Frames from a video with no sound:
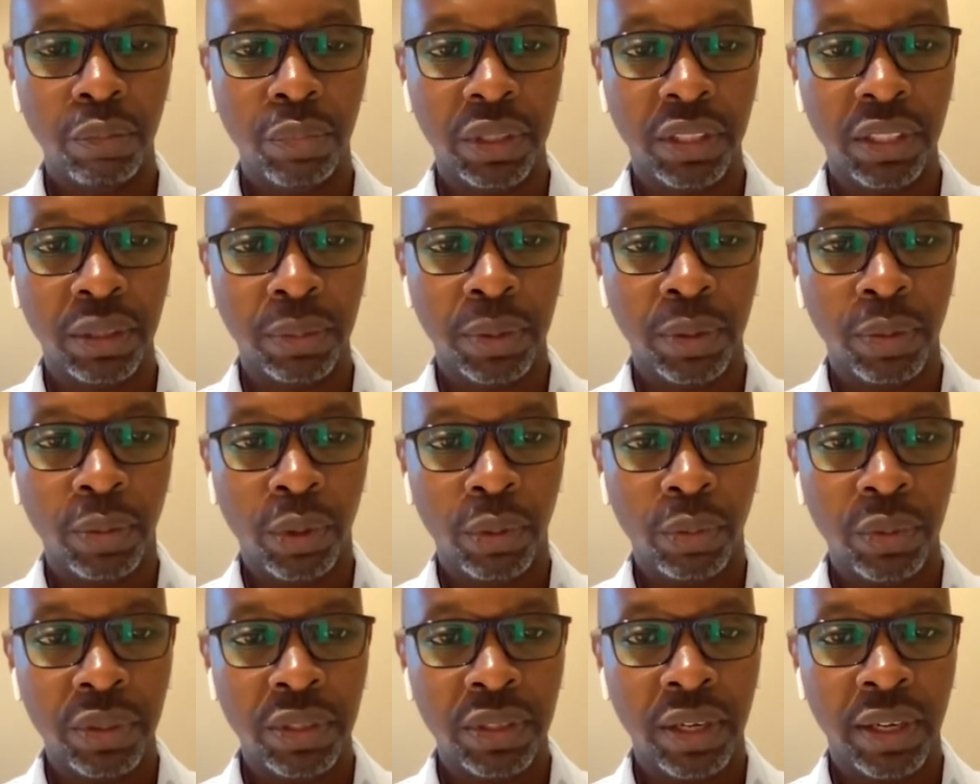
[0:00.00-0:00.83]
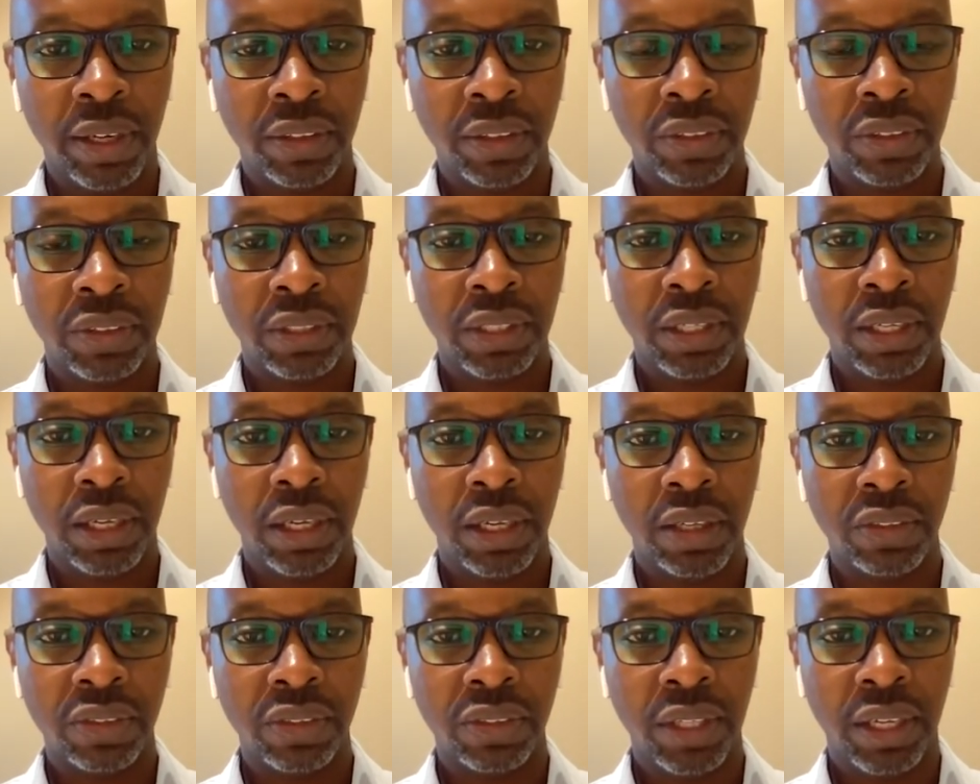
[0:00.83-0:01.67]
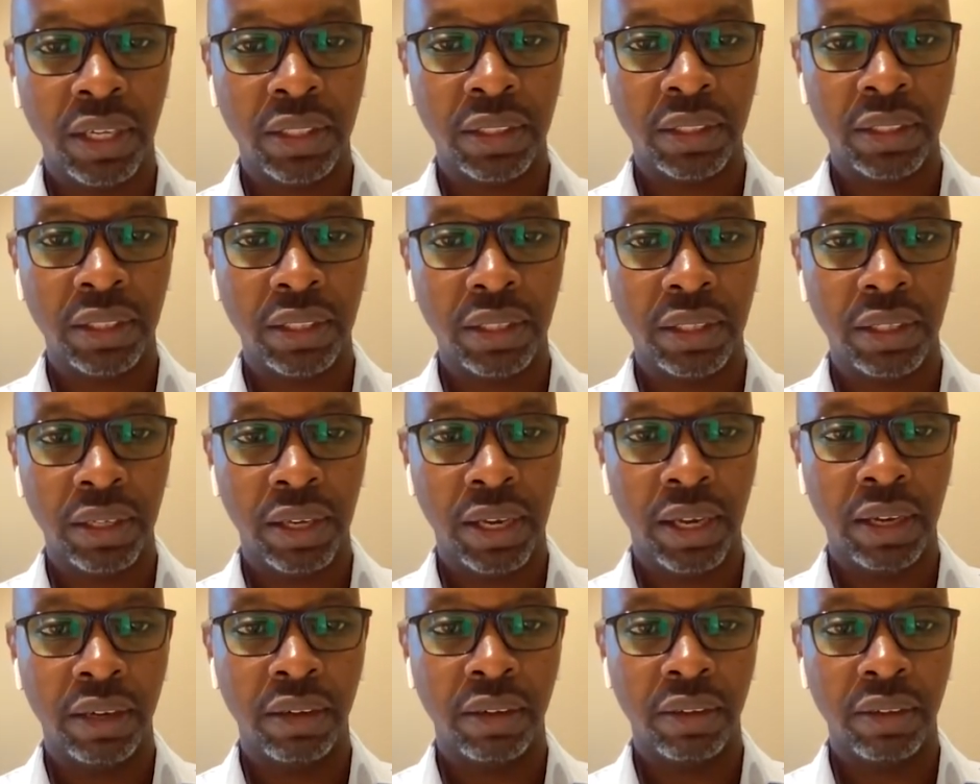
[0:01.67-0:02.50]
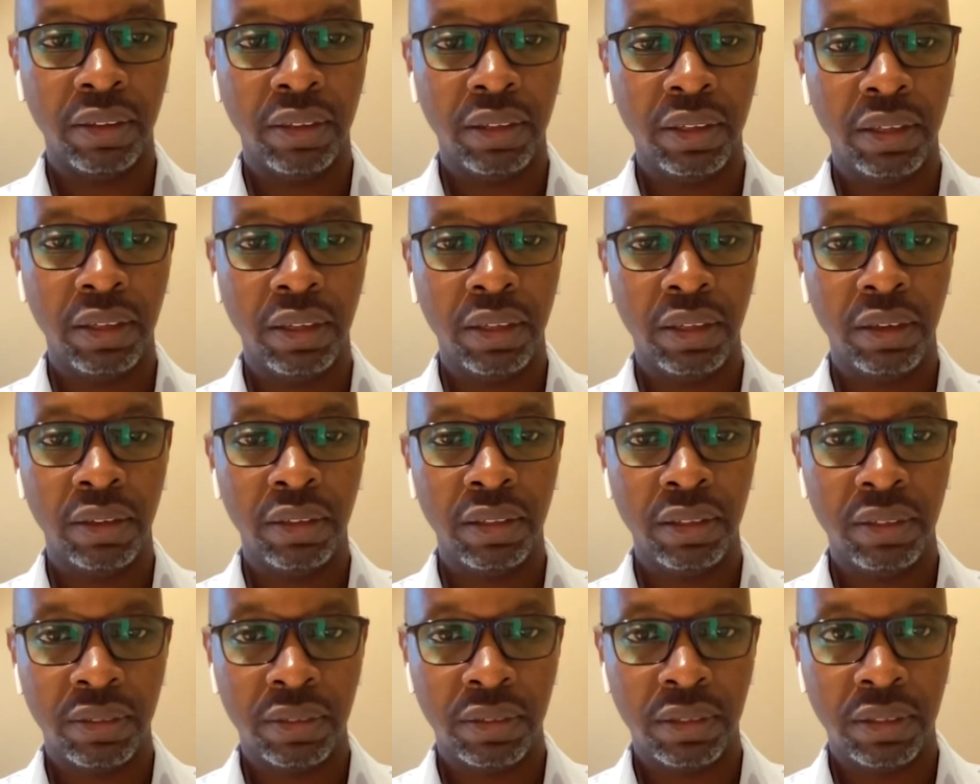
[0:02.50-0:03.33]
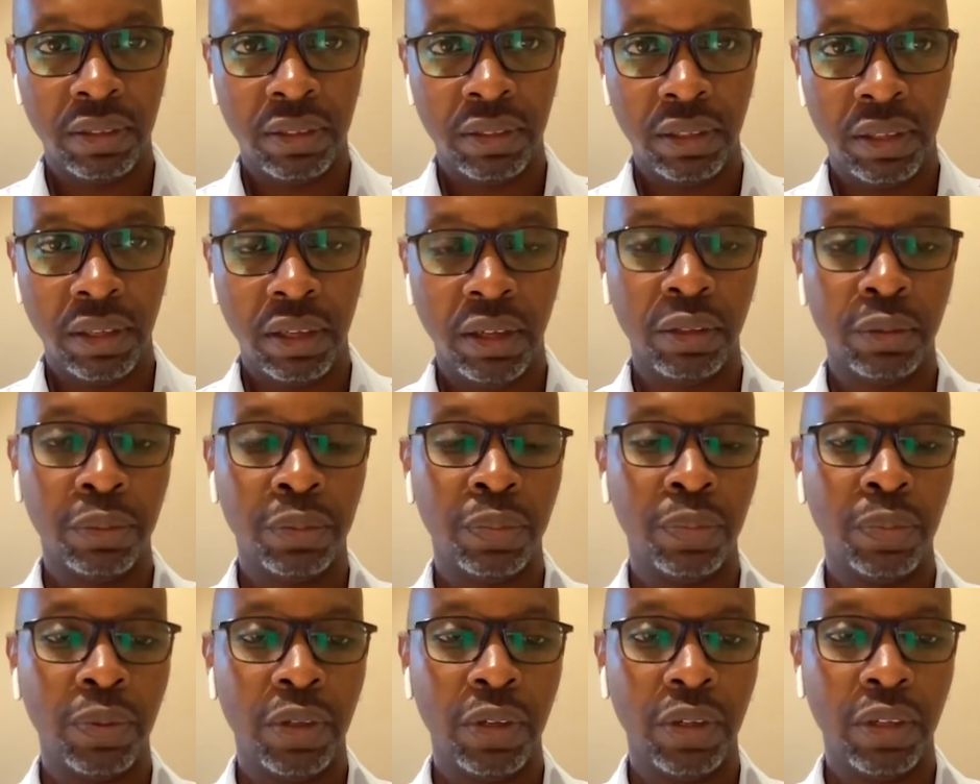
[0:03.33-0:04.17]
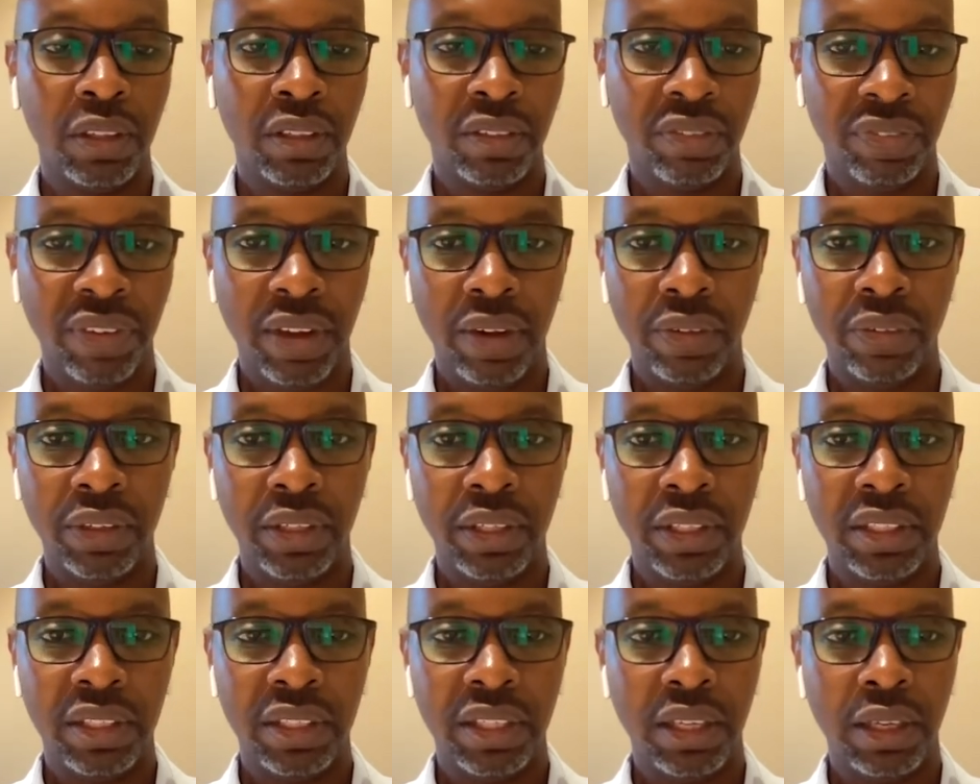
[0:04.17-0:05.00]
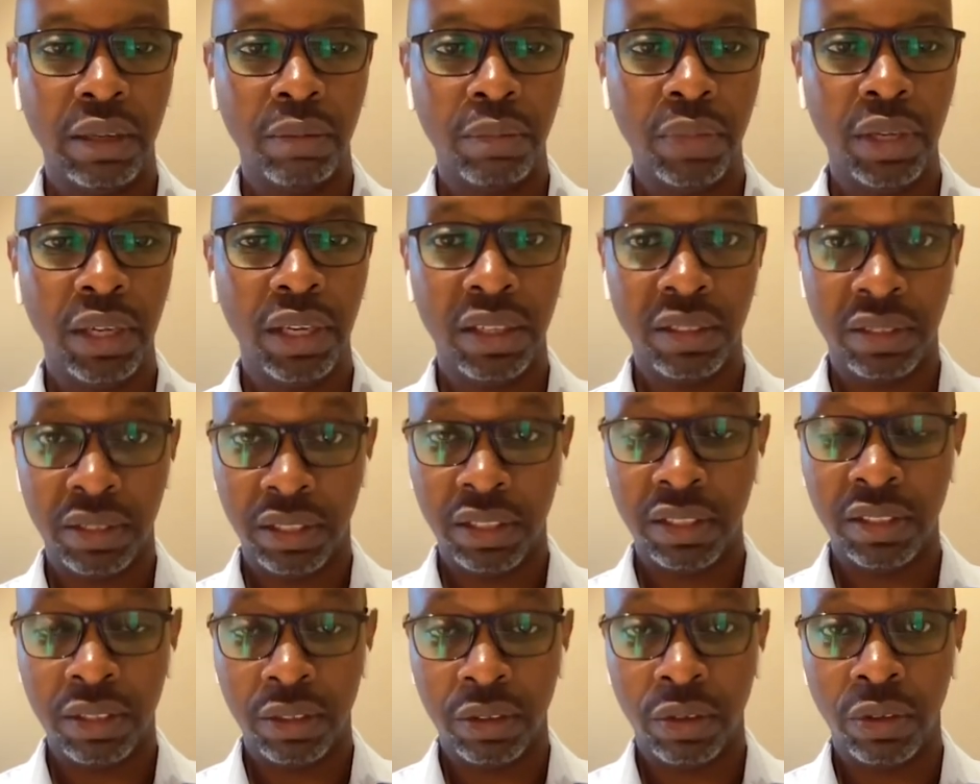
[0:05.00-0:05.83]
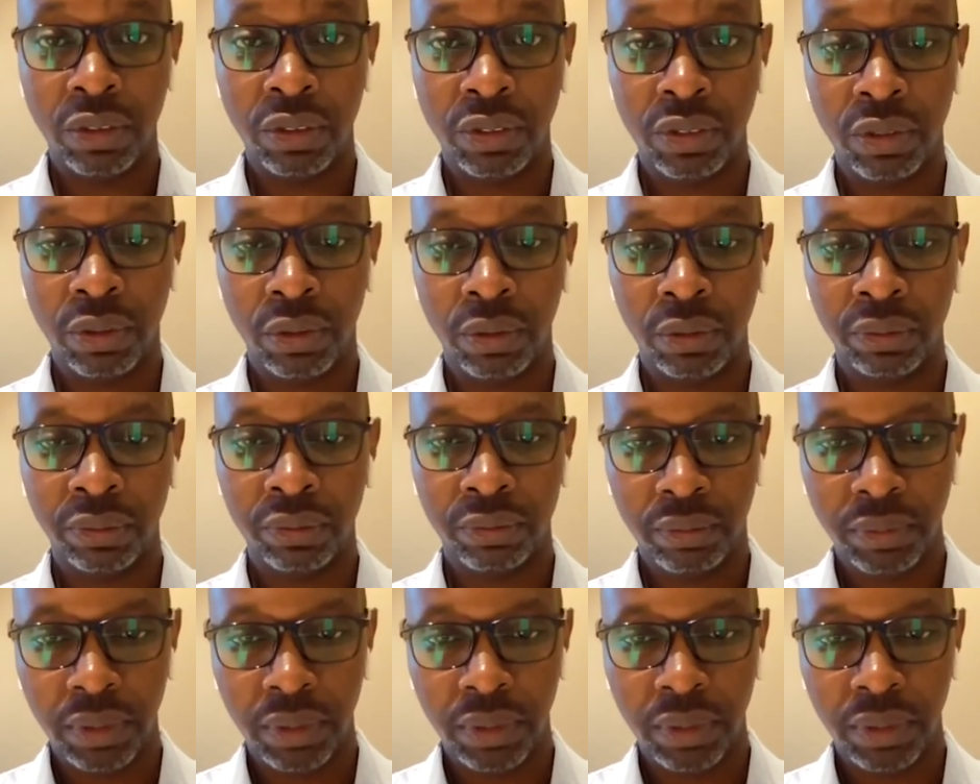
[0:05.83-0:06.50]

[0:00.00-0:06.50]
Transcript: But really what we'd like to see is that, again, the the, the entrepreneur, the founding team is, is in control.